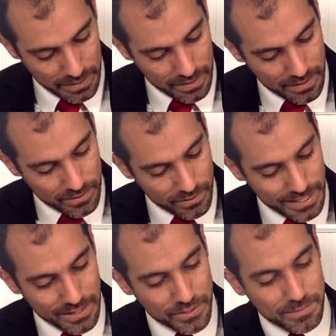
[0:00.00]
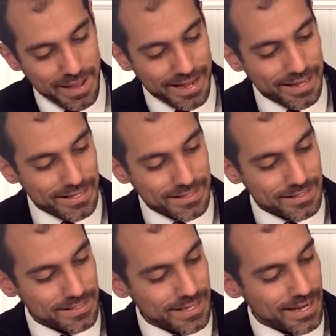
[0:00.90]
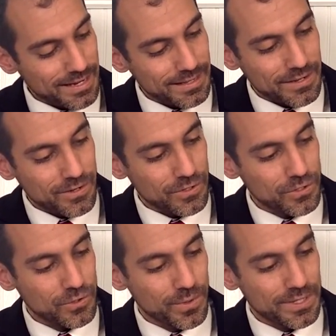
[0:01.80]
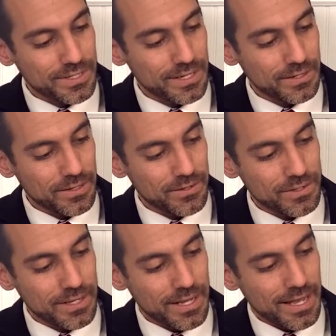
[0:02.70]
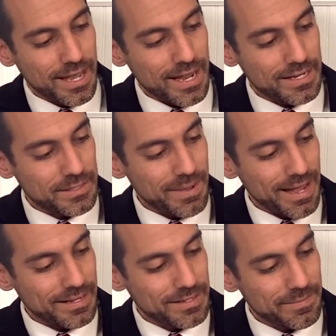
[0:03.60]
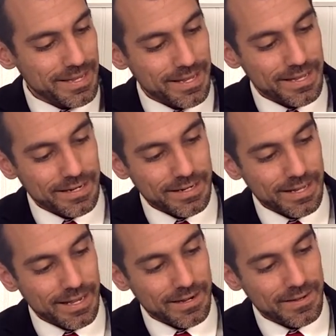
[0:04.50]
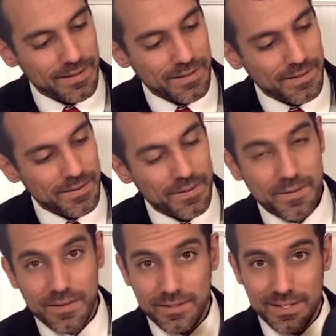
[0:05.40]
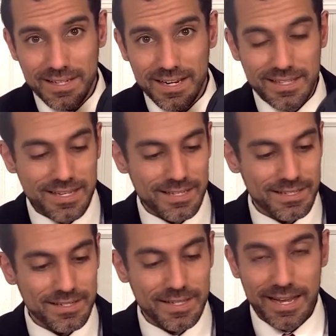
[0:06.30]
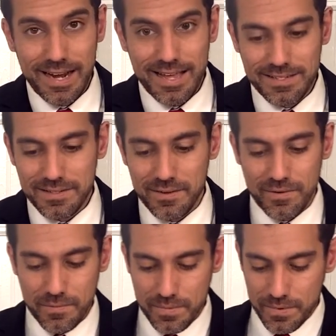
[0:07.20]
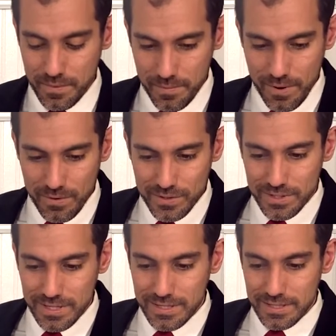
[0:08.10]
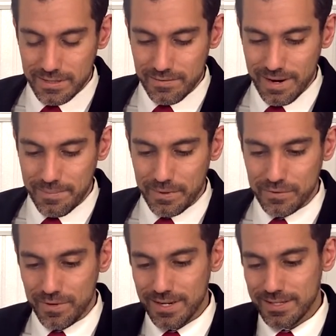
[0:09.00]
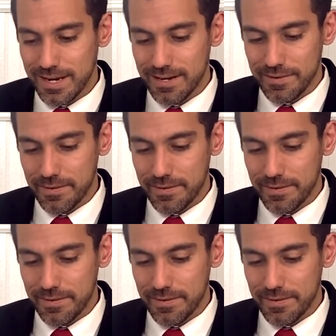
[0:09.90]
So it's actually back into the stand and then you can just twist it closed and it's back to being hidden again. So that's kind of neat that the stand has all the components it needs built right inside of it.